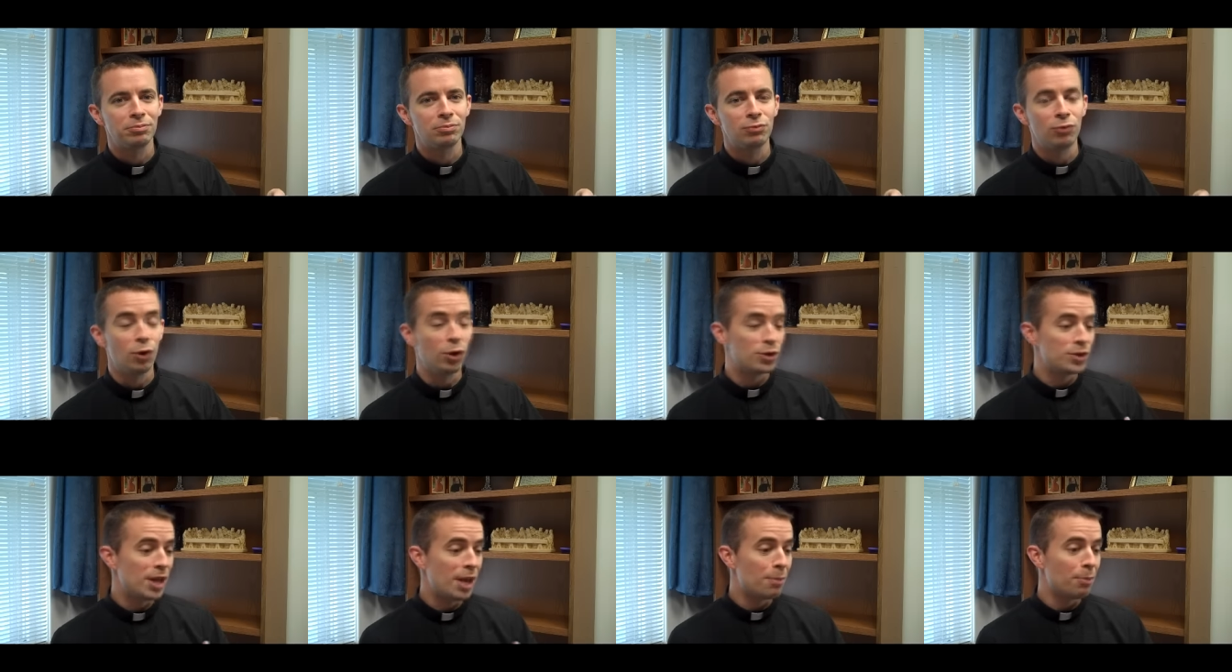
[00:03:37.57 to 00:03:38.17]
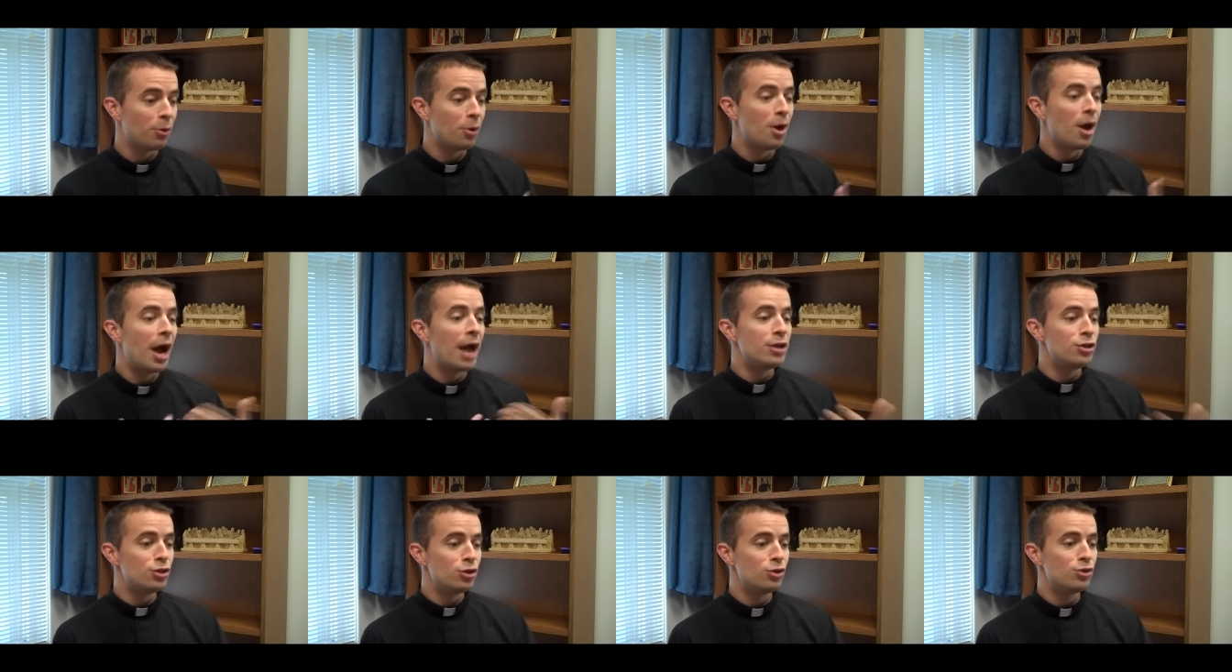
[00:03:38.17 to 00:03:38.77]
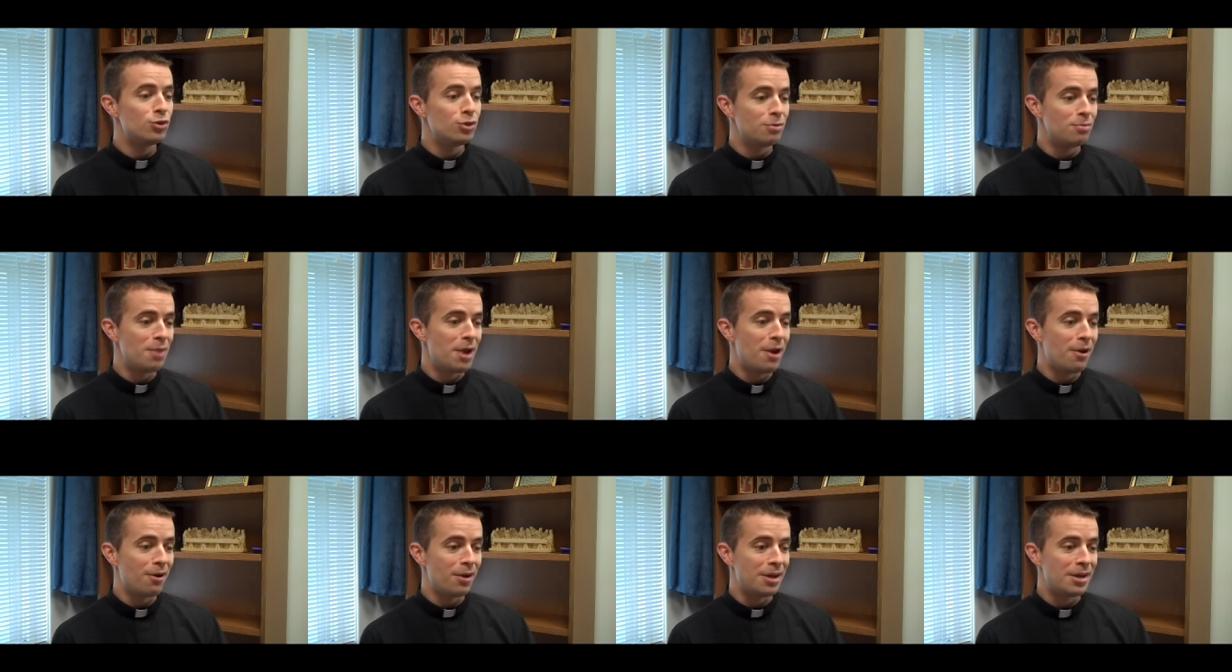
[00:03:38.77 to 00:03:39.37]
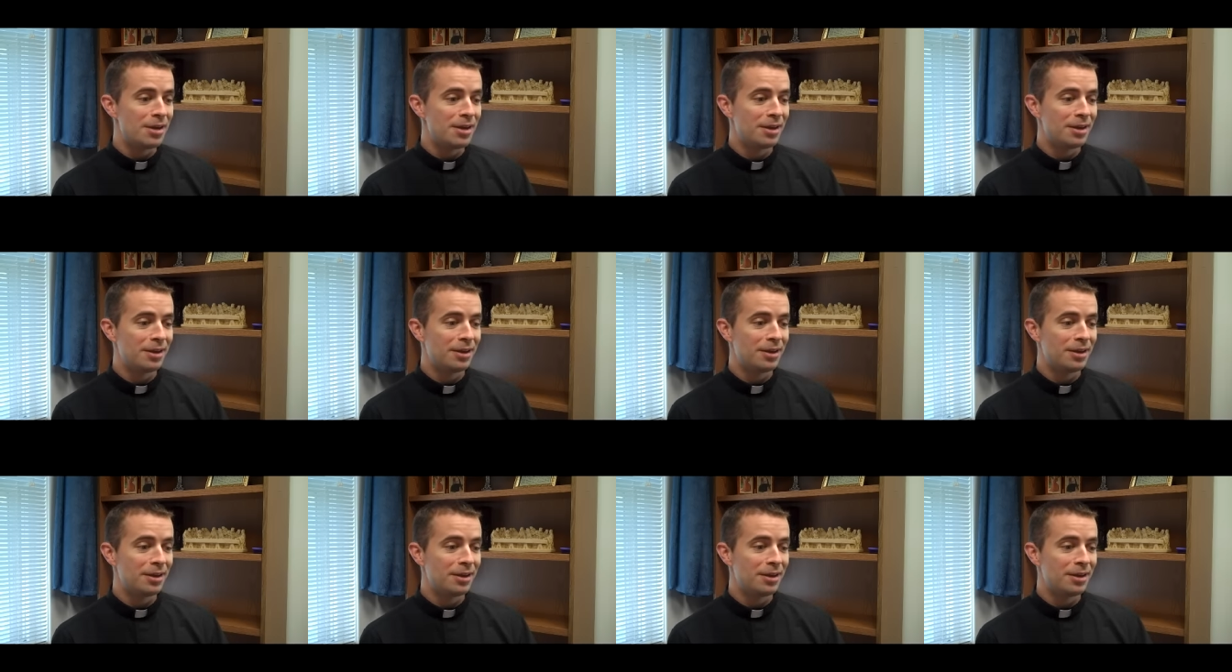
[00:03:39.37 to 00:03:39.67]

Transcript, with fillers: for example, I choose to marry